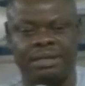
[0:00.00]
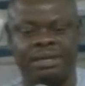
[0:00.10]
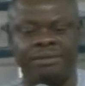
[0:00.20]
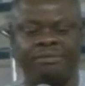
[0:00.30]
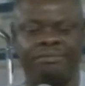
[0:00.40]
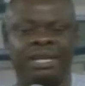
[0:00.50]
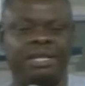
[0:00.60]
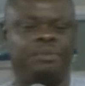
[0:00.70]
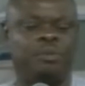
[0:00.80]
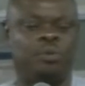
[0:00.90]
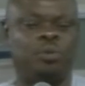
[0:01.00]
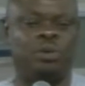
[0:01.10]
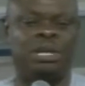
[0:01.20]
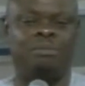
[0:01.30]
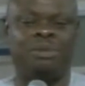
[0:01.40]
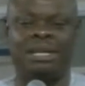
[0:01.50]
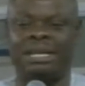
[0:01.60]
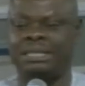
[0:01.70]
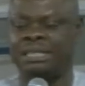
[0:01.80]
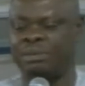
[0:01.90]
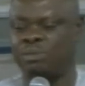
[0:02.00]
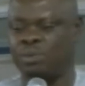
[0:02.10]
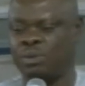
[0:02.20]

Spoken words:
if many people will emulate him,